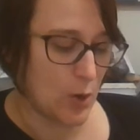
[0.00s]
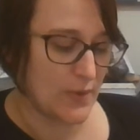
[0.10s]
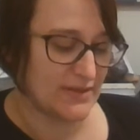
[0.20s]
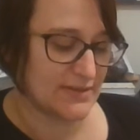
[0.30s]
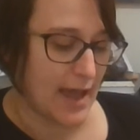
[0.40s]

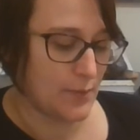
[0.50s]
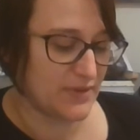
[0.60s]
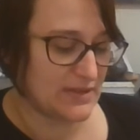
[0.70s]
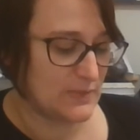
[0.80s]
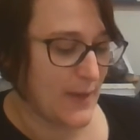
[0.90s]
always sat
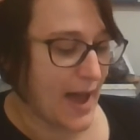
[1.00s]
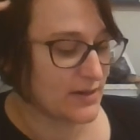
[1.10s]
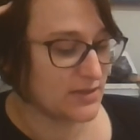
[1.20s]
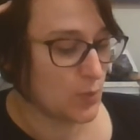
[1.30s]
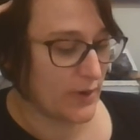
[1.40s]
with his
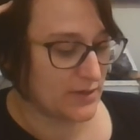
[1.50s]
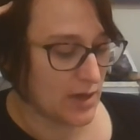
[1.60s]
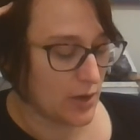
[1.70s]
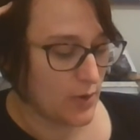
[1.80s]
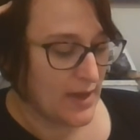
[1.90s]
back to the
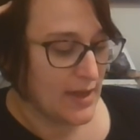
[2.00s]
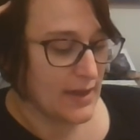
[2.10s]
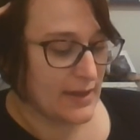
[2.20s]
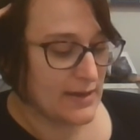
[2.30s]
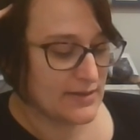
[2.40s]
window
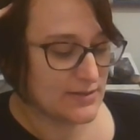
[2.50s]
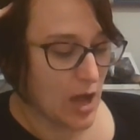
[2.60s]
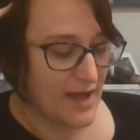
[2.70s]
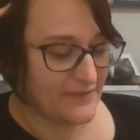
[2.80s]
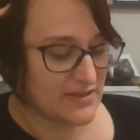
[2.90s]
in his
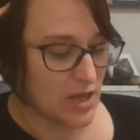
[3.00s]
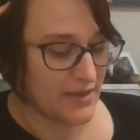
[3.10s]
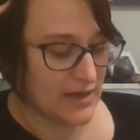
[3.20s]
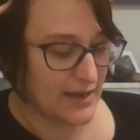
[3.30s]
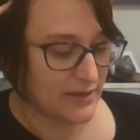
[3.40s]
office
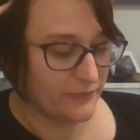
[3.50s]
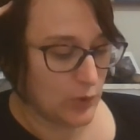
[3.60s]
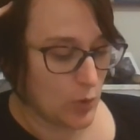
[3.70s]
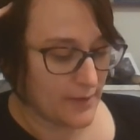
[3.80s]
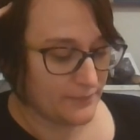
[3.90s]
on the ninth
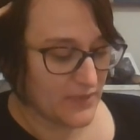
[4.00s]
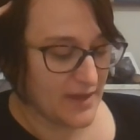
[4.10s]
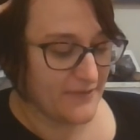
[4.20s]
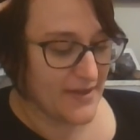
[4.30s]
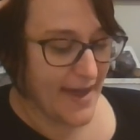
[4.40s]
floor.
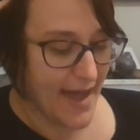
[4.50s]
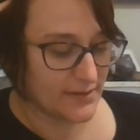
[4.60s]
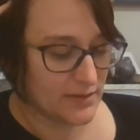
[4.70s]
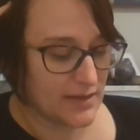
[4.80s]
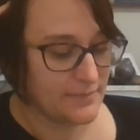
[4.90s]
If he
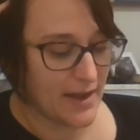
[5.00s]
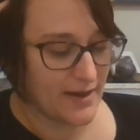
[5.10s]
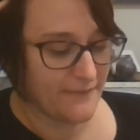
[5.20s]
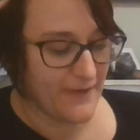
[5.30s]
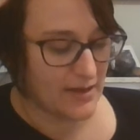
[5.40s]
hadn't, he
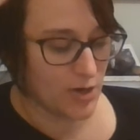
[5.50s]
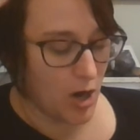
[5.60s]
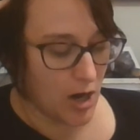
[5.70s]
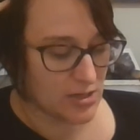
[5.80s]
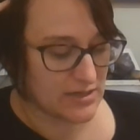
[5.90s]
might have found it
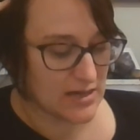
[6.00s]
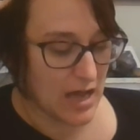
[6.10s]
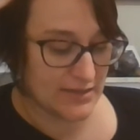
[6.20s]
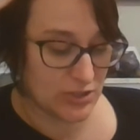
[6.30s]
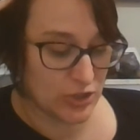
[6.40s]
harder to
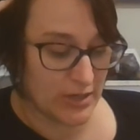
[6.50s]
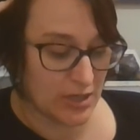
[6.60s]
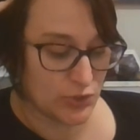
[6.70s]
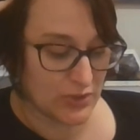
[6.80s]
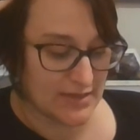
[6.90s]
concentrate
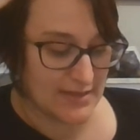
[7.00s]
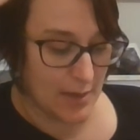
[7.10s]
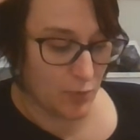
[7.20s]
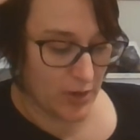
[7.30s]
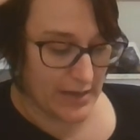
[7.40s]
on drills
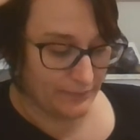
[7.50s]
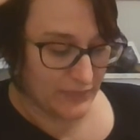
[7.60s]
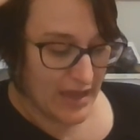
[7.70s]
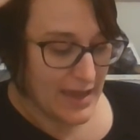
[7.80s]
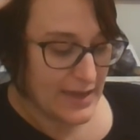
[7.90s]
that morning.
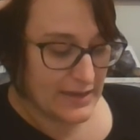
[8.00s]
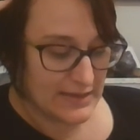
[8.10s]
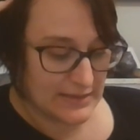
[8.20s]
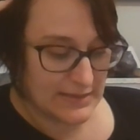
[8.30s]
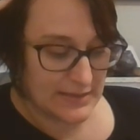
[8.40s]
He
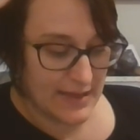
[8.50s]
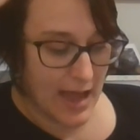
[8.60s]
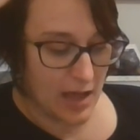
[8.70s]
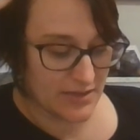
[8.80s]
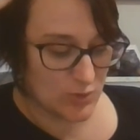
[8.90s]
didn't see
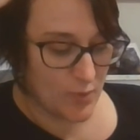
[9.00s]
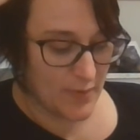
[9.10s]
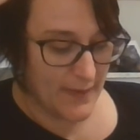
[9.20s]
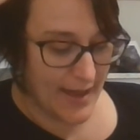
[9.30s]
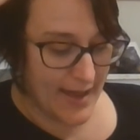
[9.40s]
the owls
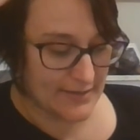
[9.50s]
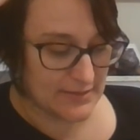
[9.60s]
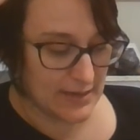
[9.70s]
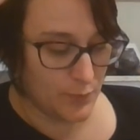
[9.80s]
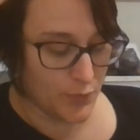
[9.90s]
swooping
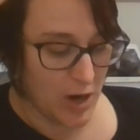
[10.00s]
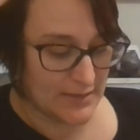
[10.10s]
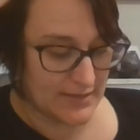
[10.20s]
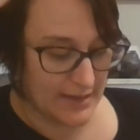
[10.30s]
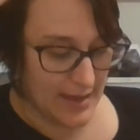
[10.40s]
past in
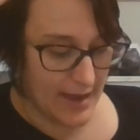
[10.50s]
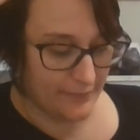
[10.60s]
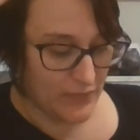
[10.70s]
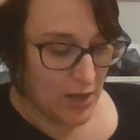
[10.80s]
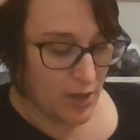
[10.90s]
broad daylight,